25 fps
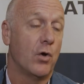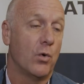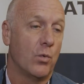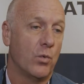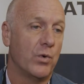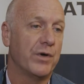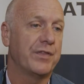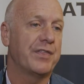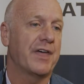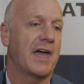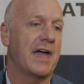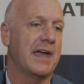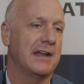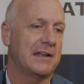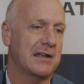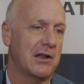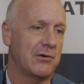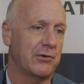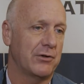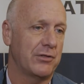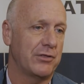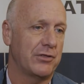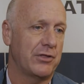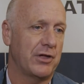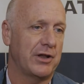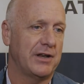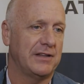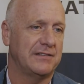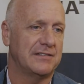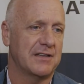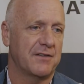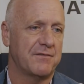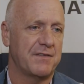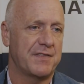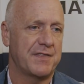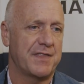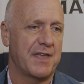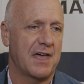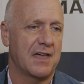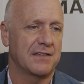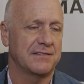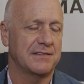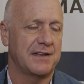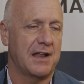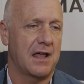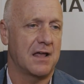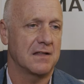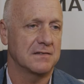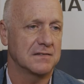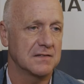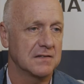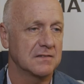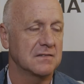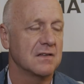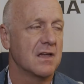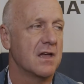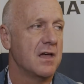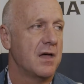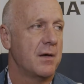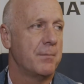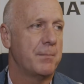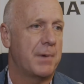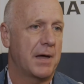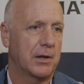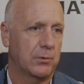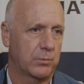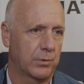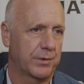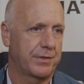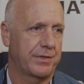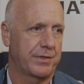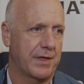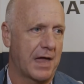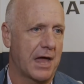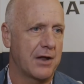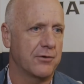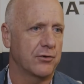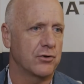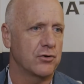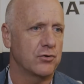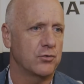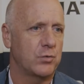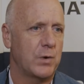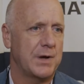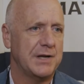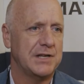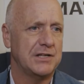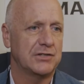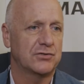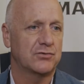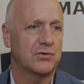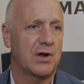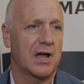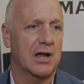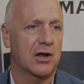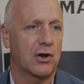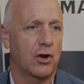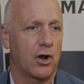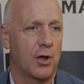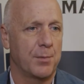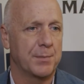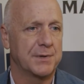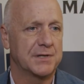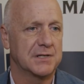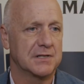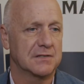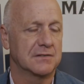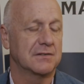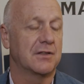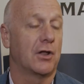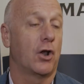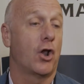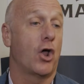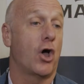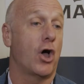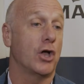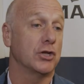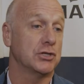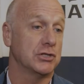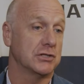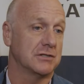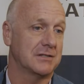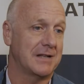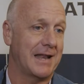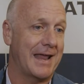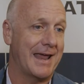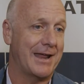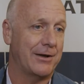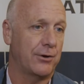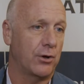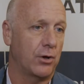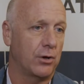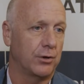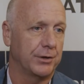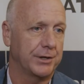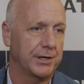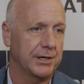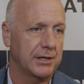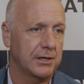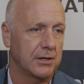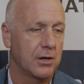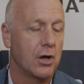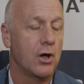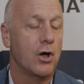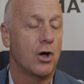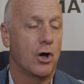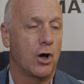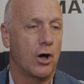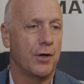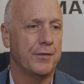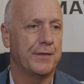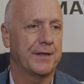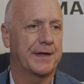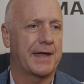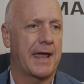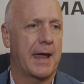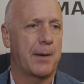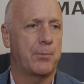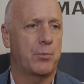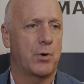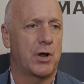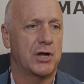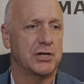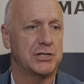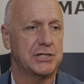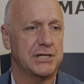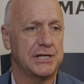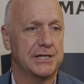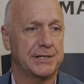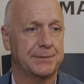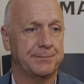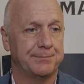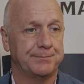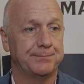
with 837,000 ounces, but with the 120 strike kilometres, the largest landholder on the Cape Ray Shear.